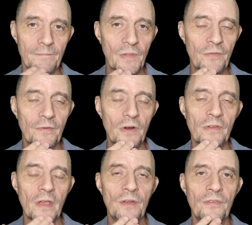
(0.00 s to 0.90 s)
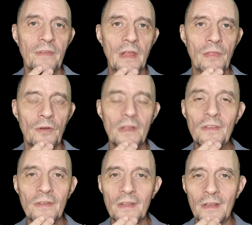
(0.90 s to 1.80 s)
as far as I understand, there
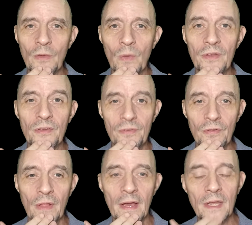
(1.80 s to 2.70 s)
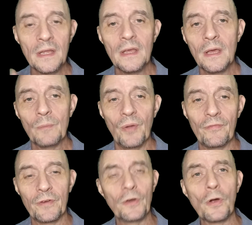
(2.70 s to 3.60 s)
isn't any way to do that. But
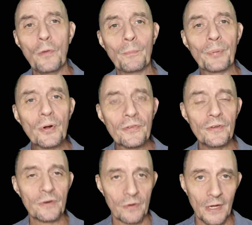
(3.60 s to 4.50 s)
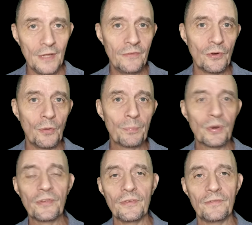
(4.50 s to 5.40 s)
for your own personal grades, your own
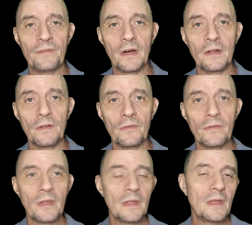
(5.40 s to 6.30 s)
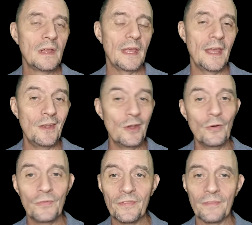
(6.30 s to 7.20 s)
personal files and
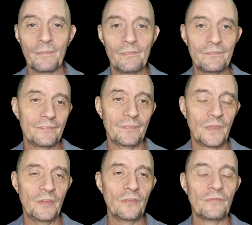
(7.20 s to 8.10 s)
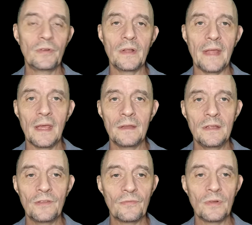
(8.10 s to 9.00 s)
notes, this is really
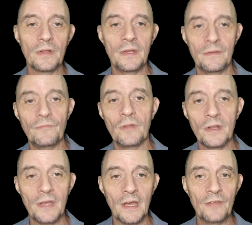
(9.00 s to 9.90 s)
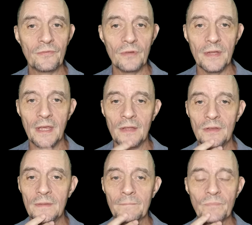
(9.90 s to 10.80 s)
handy. It's really, really nice, really handy.